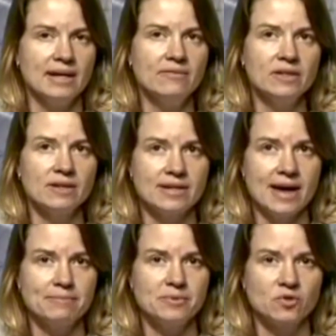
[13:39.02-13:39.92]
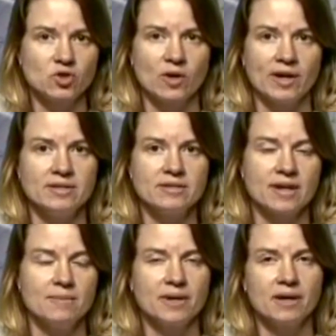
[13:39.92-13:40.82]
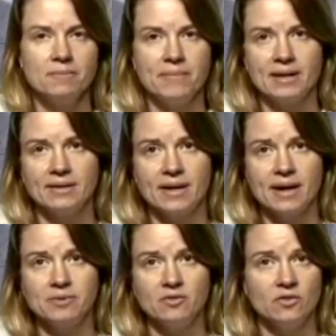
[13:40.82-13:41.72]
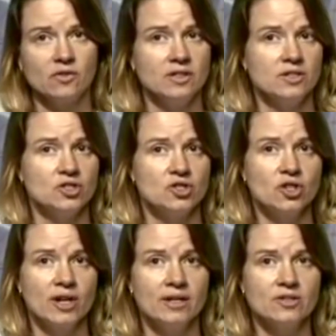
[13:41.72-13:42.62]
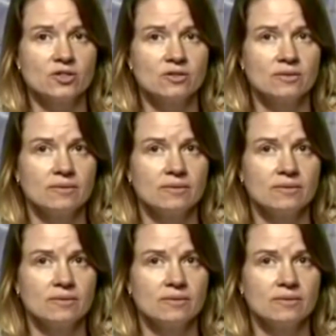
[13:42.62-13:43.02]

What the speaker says: even adaptive traits can become maladaptive if conditions change.